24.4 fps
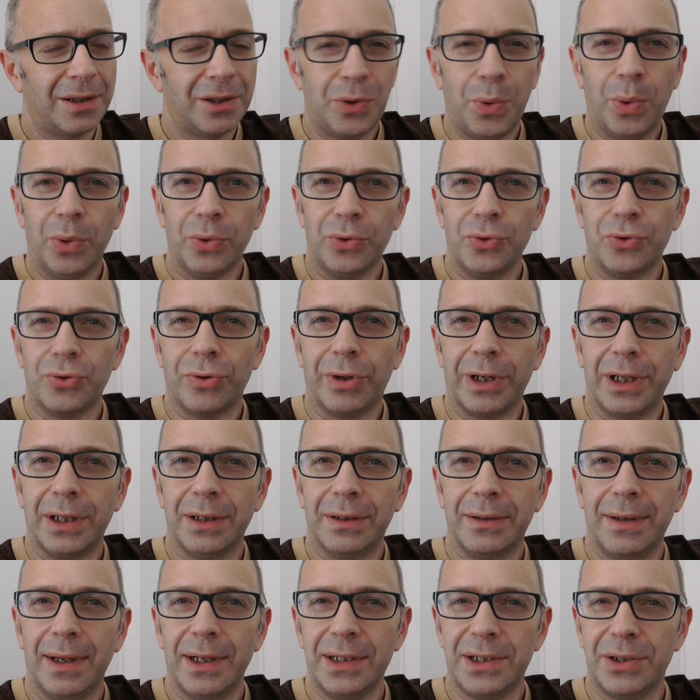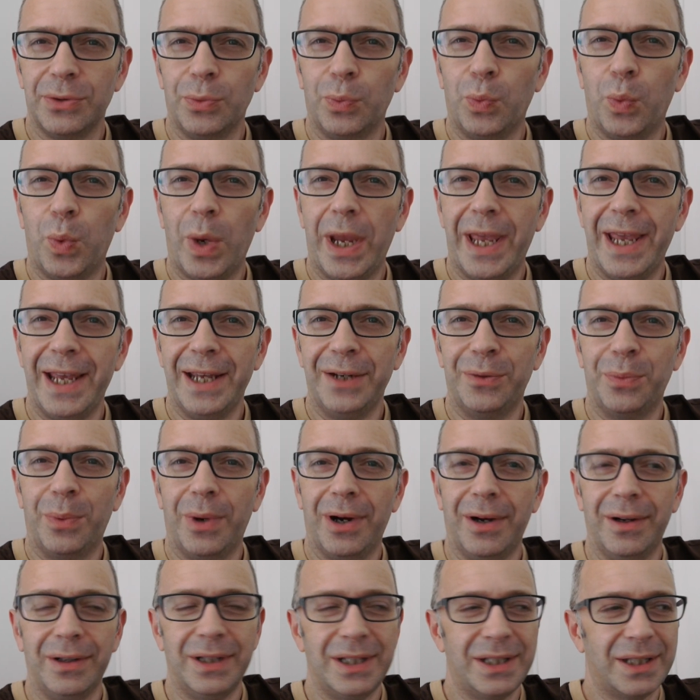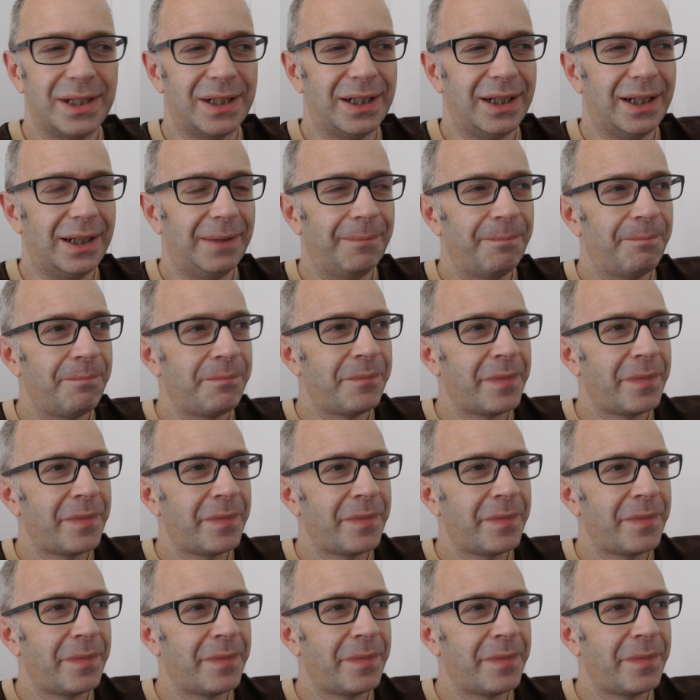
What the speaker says: Quandary, that's a weird word, isn't it?